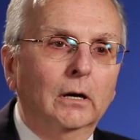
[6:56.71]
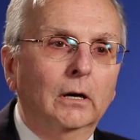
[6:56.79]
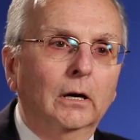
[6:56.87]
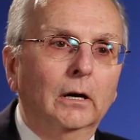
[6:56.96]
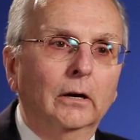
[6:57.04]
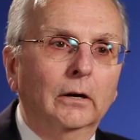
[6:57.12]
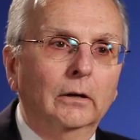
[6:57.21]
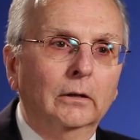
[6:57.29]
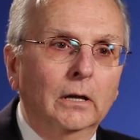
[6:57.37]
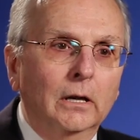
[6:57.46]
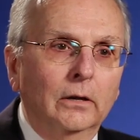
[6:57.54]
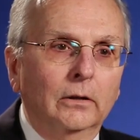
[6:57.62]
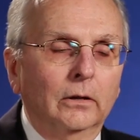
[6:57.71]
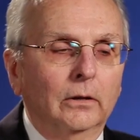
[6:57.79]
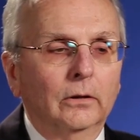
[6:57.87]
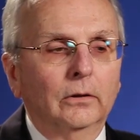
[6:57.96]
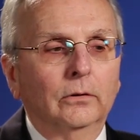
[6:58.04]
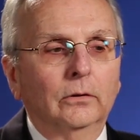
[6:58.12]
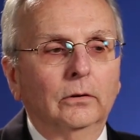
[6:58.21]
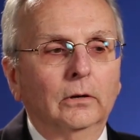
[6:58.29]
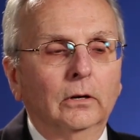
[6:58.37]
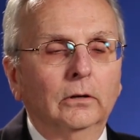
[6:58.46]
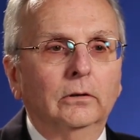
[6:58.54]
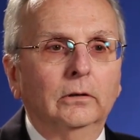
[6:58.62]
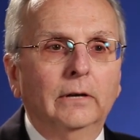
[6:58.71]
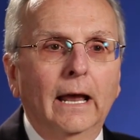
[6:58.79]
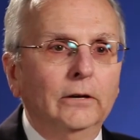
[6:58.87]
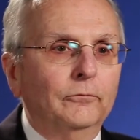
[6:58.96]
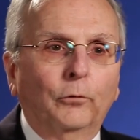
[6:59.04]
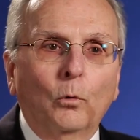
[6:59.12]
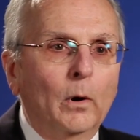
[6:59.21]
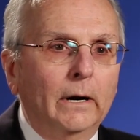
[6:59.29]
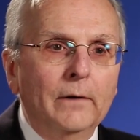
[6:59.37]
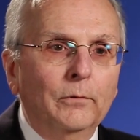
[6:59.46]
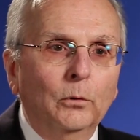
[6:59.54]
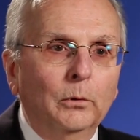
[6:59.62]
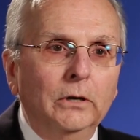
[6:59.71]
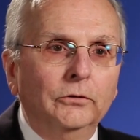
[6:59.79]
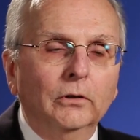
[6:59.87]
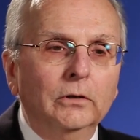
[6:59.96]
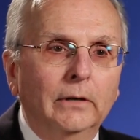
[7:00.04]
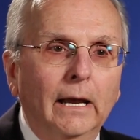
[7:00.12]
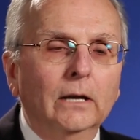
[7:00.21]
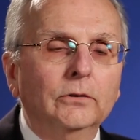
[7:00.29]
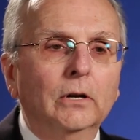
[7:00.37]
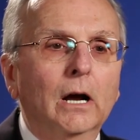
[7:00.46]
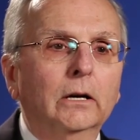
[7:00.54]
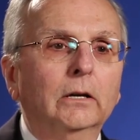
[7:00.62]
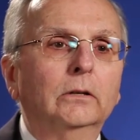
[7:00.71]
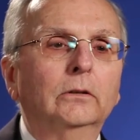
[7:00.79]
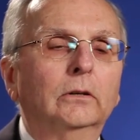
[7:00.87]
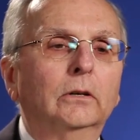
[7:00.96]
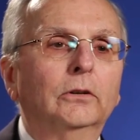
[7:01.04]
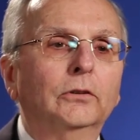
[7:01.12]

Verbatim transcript: Uh, uh, Dan, for whatever reason, Dan Duncan